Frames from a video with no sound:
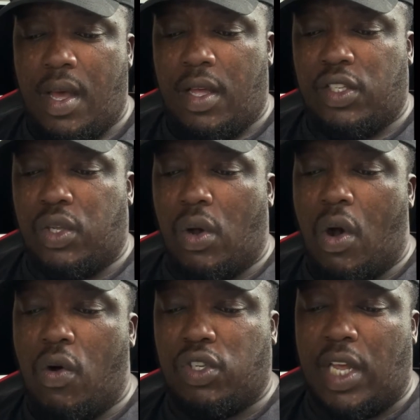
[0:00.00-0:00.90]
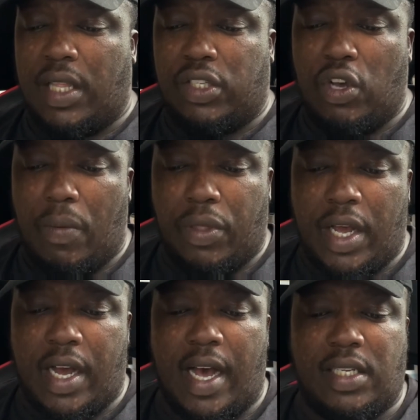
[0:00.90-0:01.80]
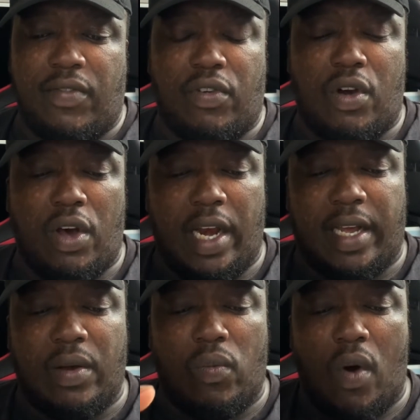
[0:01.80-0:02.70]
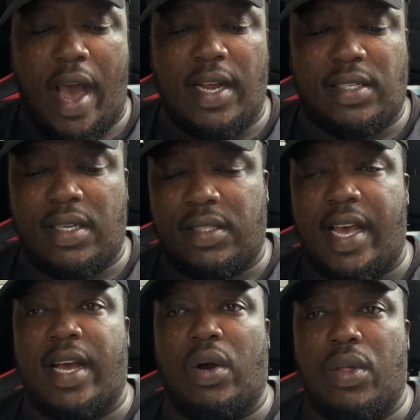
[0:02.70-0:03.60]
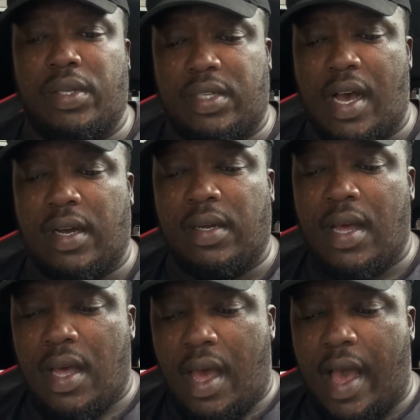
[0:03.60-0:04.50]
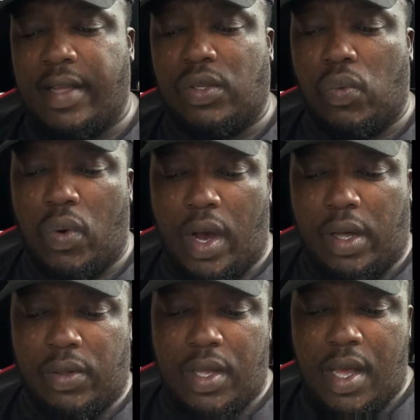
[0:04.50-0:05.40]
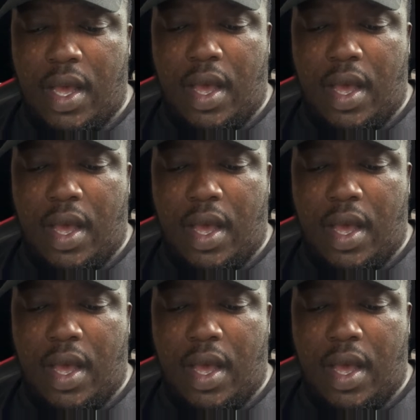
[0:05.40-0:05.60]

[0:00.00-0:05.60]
So also at the top there, guys, you've got like a white tag on the tongue as well.